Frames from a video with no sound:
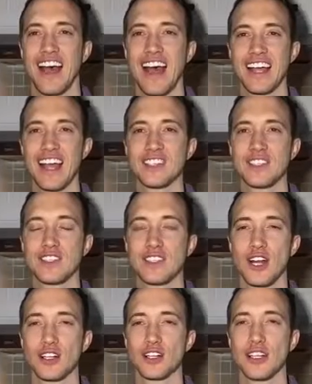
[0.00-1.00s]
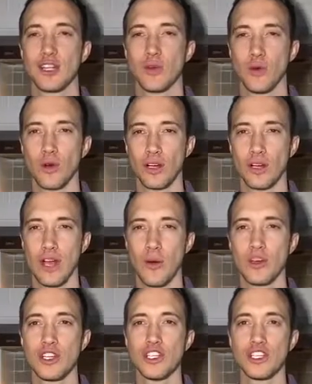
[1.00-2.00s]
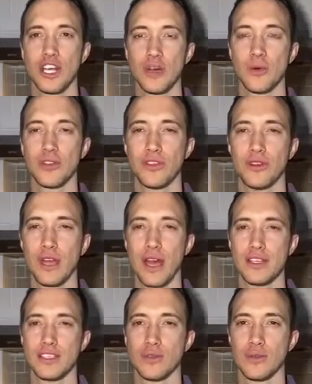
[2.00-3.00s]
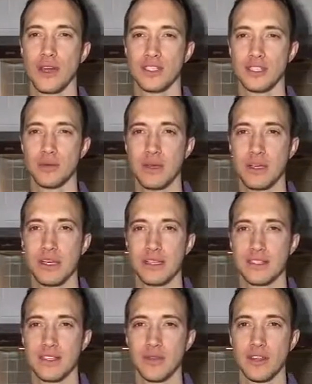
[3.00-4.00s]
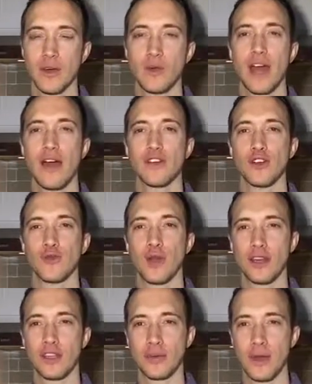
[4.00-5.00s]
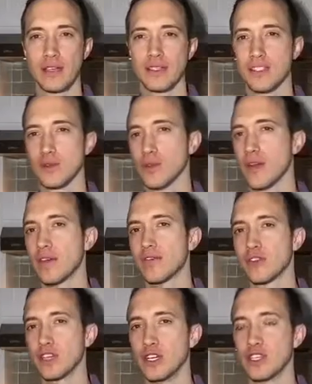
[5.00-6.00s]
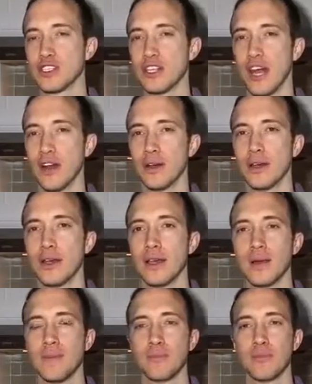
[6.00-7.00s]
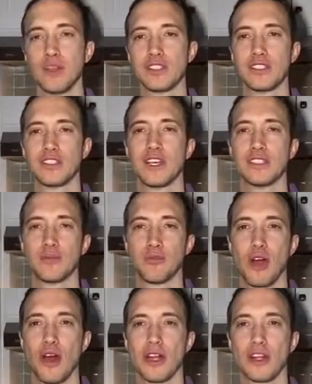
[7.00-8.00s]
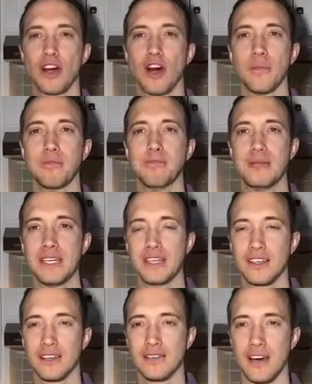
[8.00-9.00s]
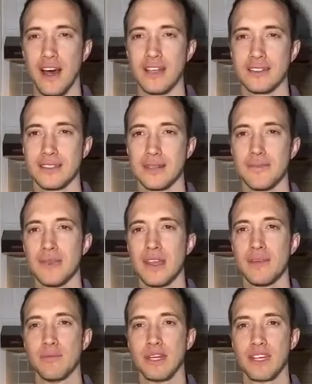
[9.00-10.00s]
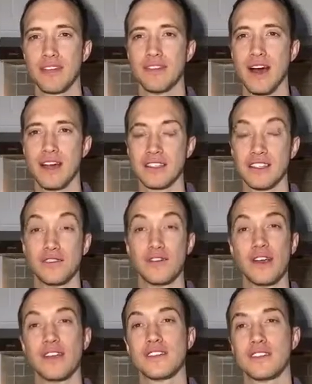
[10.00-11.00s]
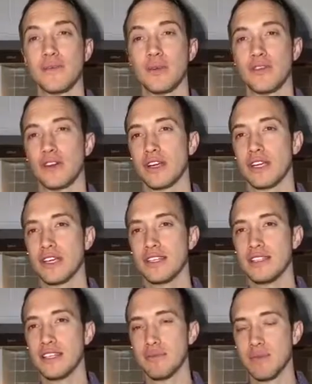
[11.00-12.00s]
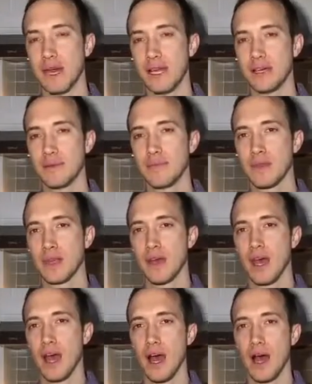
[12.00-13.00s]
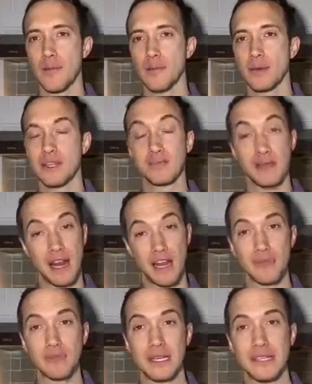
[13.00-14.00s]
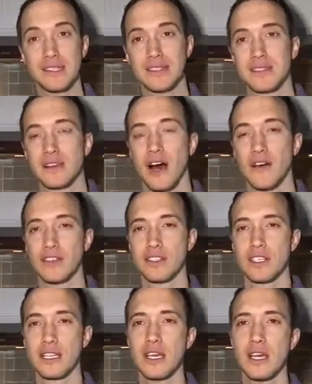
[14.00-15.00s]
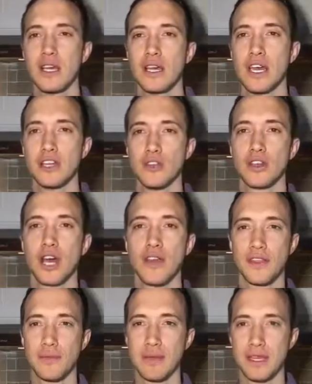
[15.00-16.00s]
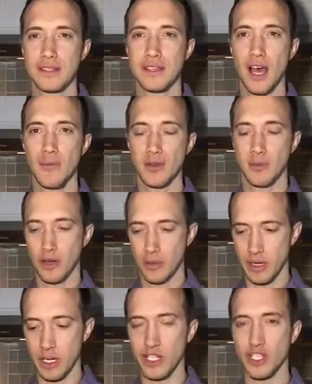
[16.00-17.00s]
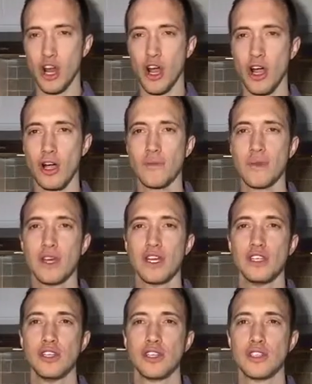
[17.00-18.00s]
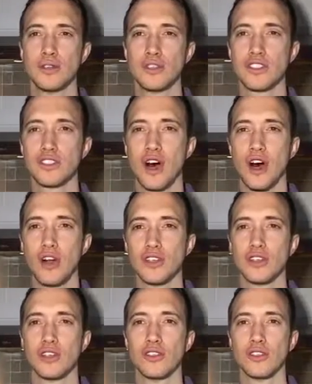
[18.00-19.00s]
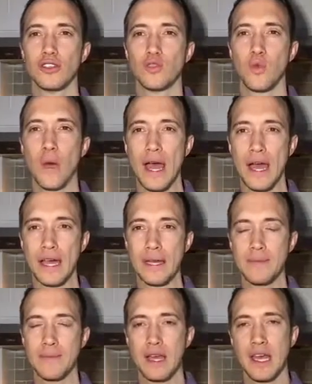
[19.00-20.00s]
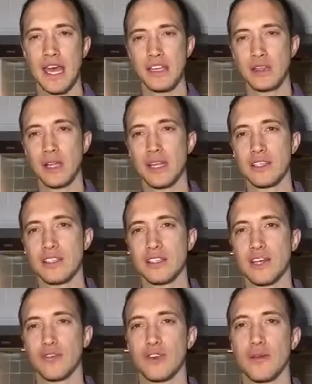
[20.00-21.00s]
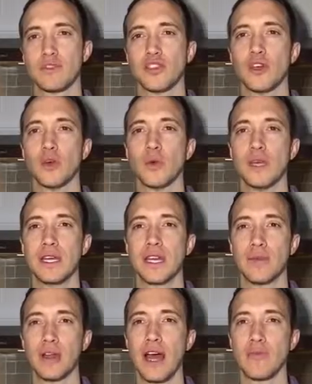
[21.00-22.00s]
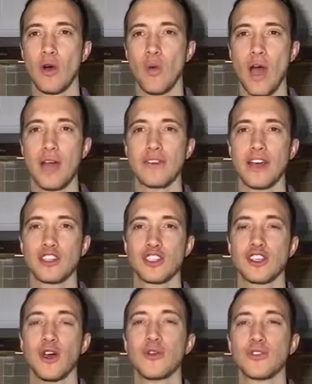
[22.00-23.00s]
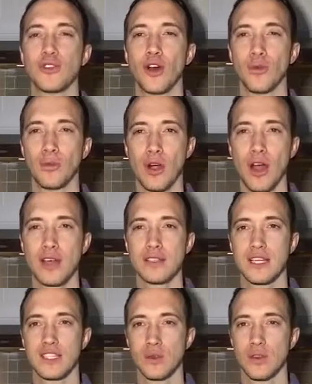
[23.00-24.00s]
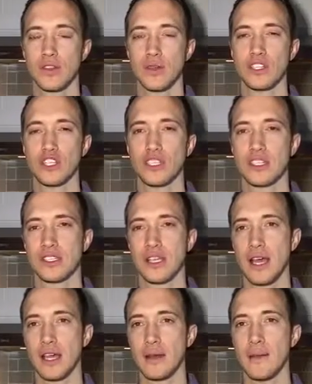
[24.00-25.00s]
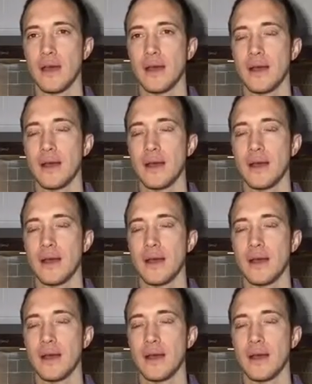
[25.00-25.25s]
Hi guys, this is Dr. Denny Warren. I want to share with you guys a recipe and something that we have on a regular basis and we've had for years now. But it's a product called Beet kvass. Beet kvass is very simple, very easy to make, but it's made out of beets, obviously. And you cut the beets up, you put them in a jar, you can use salt, you can use whey, and you let it sit for up to a week. I'm gonna have my wife actually go through the whole process with you in just a second.